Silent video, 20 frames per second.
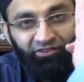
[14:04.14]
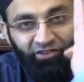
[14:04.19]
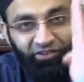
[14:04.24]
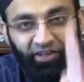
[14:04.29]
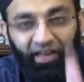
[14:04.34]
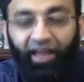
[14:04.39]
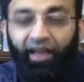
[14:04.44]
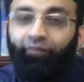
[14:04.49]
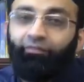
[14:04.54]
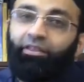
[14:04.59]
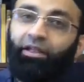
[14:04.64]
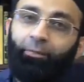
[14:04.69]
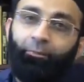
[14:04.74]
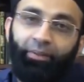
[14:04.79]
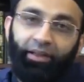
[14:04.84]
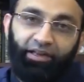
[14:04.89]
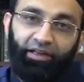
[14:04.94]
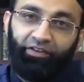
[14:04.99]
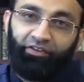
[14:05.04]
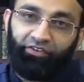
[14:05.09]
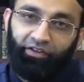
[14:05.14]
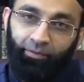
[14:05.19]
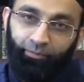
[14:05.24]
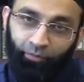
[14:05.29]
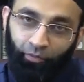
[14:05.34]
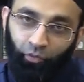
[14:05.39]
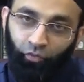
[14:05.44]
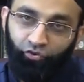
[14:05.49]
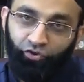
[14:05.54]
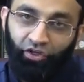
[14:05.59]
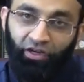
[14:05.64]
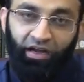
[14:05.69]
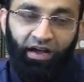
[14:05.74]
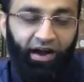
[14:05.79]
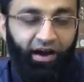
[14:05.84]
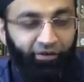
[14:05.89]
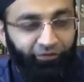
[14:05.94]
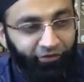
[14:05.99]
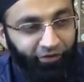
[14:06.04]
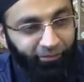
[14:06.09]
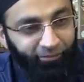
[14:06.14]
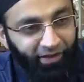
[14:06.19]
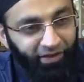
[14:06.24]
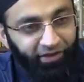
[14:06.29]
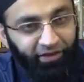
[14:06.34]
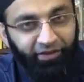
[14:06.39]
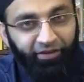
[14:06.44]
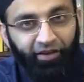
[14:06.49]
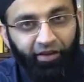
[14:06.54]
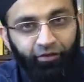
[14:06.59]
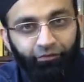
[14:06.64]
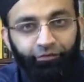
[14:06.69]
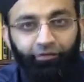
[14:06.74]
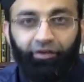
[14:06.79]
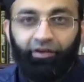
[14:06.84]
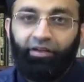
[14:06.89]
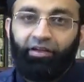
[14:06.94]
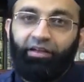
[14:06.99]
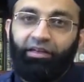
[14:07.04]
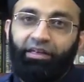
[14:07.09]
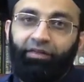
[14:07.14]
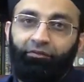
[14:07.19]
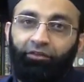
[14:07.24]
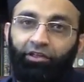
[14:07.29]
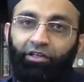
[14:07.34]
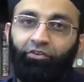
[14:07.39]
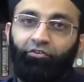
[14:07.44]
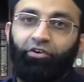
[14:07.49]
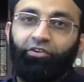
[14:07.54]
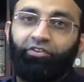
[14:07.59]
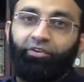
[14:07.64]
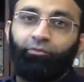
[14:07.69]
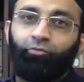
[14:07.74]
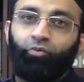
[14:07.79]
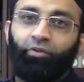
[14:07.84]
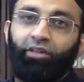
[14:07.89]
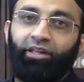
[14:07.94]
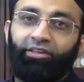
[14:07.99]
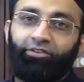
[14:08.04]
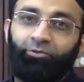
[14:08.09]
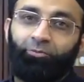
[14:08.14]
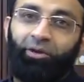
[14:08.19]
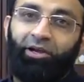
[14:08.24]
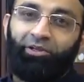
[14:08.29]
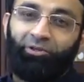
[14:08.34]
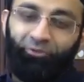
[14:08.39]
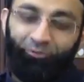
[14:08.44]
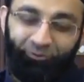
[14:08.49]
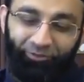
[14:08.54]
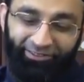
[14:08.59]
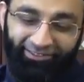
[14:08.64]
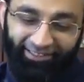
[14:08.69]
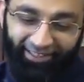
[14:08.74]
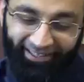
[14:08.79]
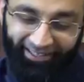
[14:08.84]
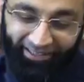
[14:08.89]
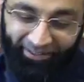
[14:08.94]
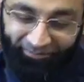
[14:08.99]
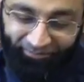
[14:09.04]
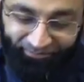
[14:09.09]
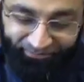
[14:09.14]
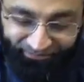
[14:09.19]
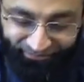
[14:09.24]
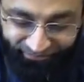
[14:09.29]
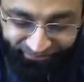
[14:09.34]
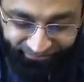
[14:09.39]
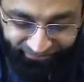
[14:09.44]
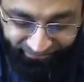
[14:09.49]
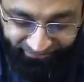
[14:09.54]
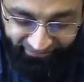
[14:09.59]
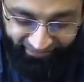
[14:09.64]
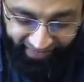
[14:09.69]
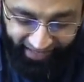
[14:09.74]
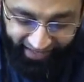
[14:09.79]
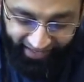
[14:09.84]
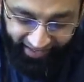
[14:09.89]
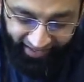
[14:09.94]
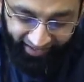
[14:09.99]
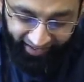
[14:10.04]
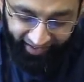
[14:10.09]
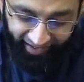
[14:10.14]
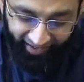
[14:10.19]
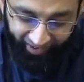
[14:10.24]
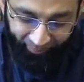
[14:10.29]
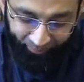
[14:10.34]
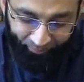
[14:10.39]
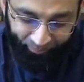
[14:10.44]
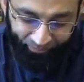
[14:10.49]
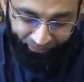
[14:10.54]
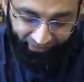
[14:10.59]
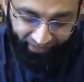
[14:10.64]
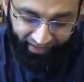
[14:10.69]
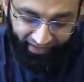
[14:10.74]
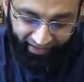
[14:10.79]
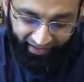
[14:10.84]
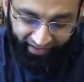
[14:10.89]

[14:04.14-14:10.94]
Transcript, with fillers: just have that balanced approach after making an effort, leaving the trust up to Allah subhanahu wa ta'ala. Um,